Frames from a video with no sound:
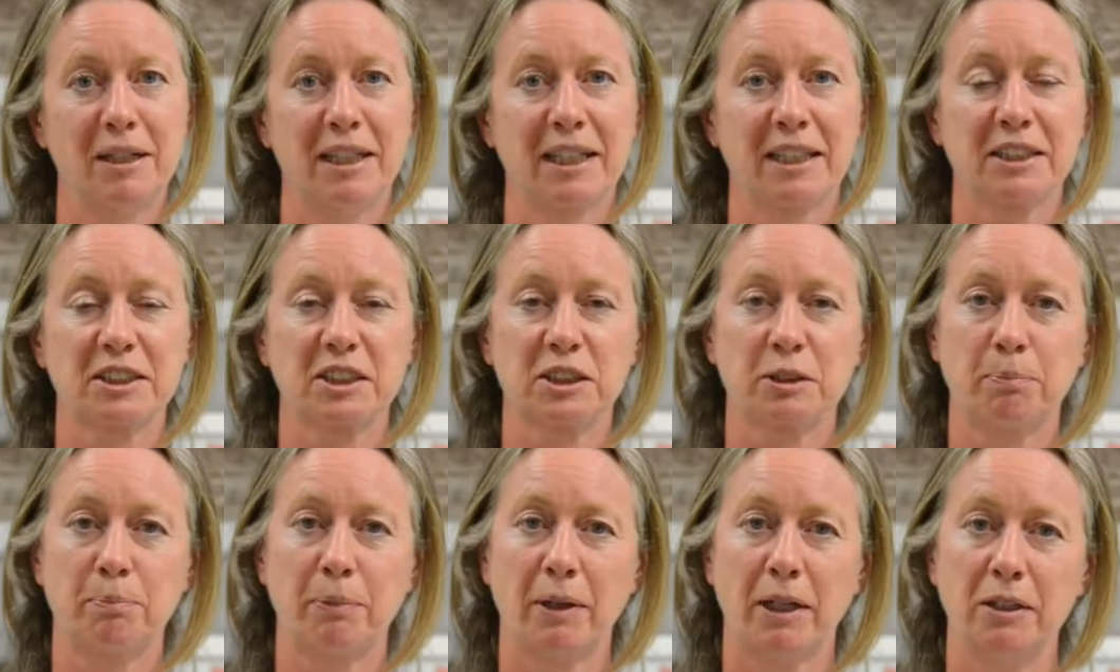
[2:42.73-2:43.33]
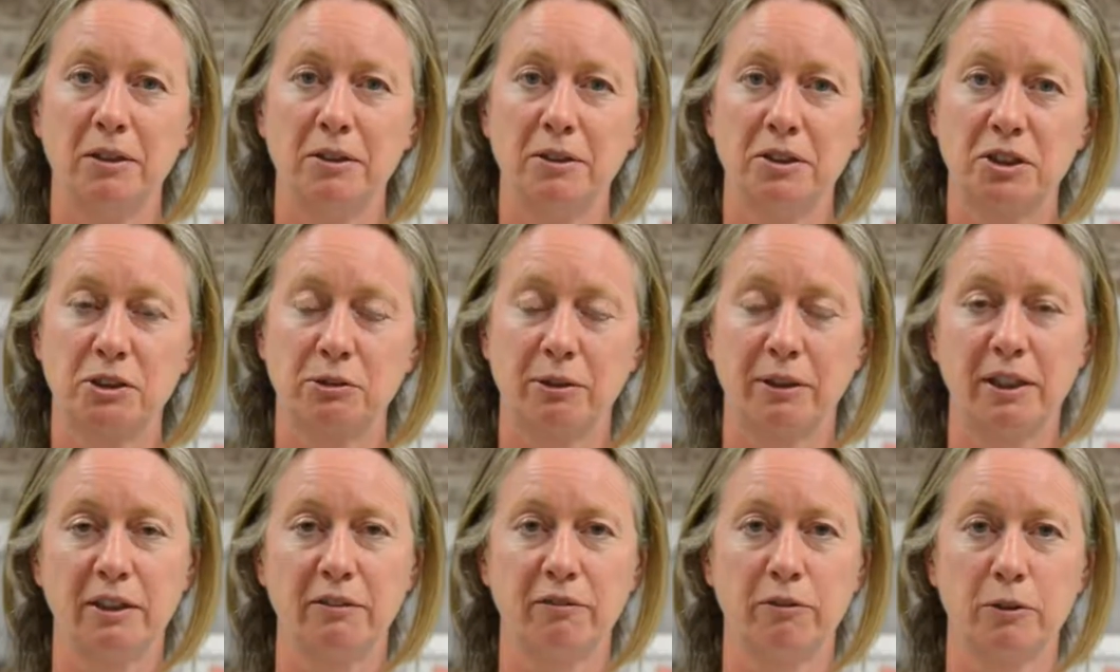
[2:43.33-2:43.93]

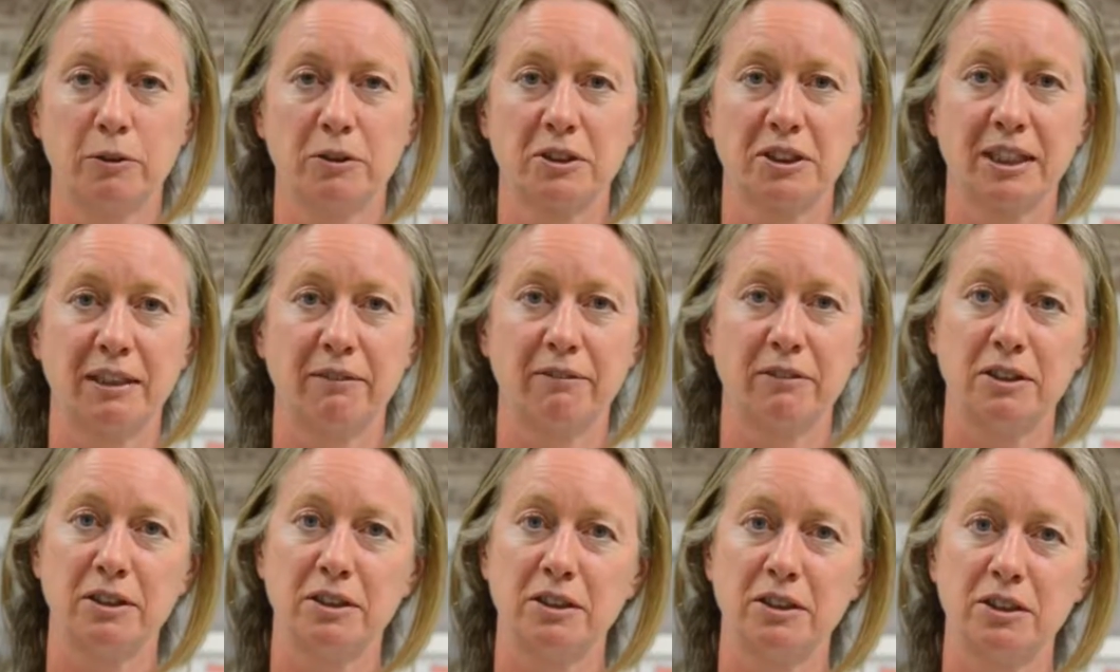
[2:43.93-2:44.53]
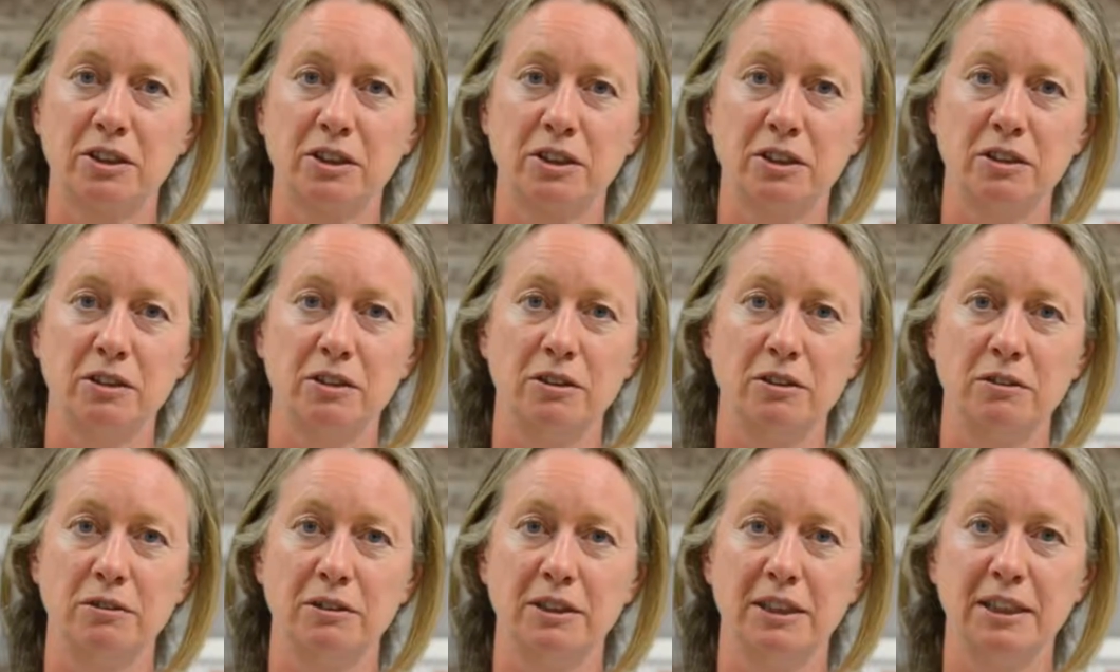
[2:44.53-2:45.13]
exposed 24/7
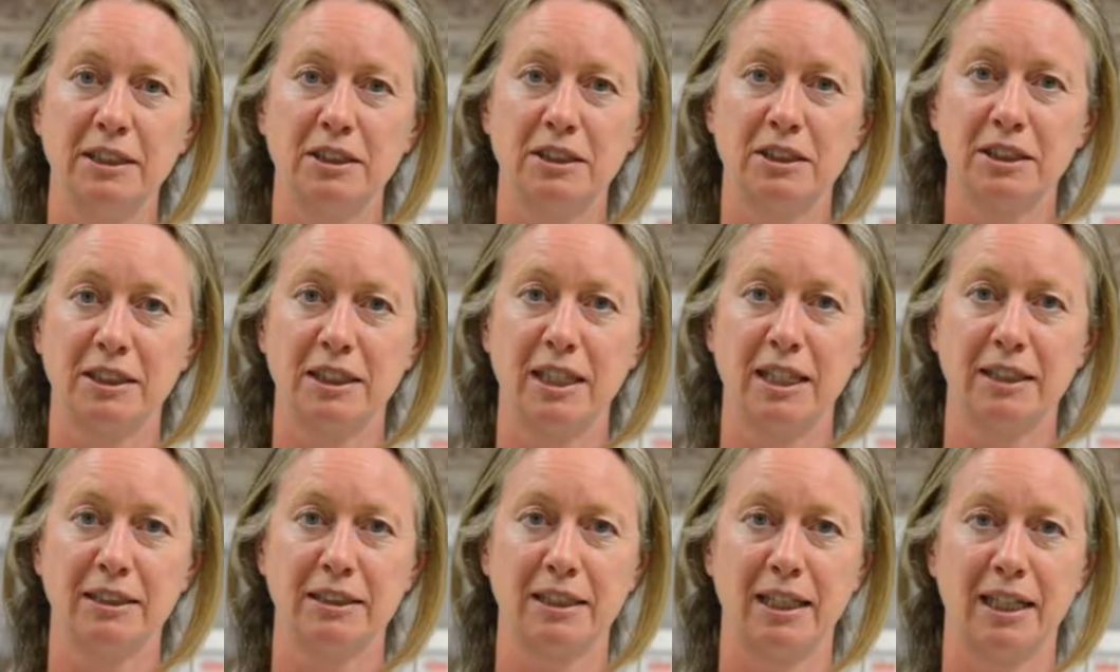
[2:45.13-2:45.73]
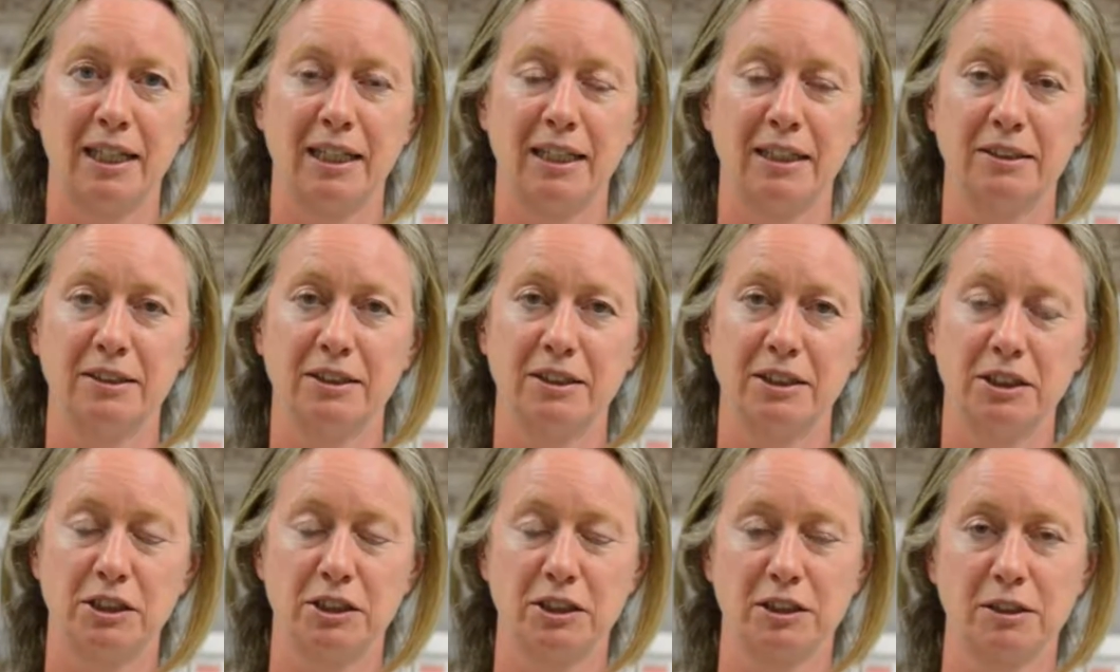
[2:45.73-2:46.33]
to the internet
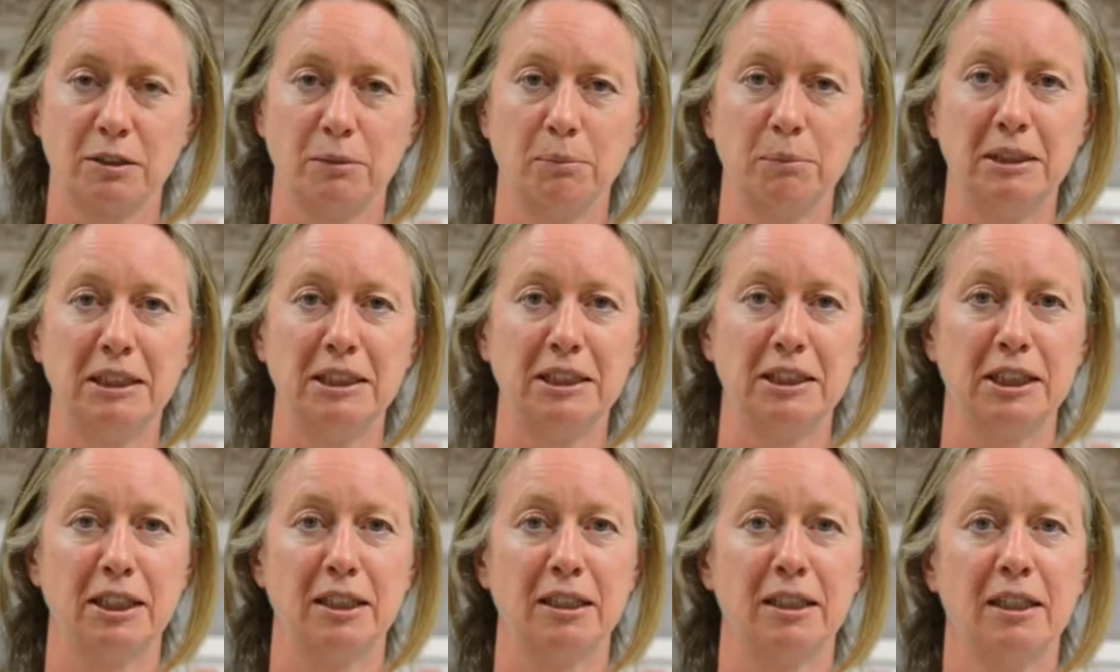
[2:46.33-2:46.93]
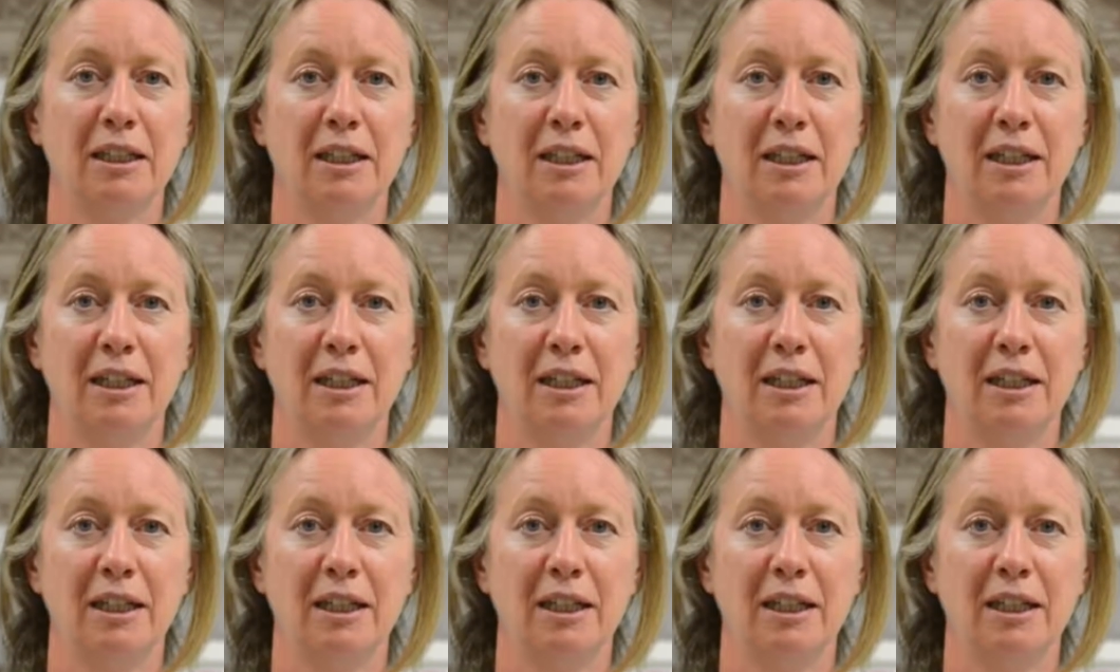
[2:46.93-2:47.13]
and digital media.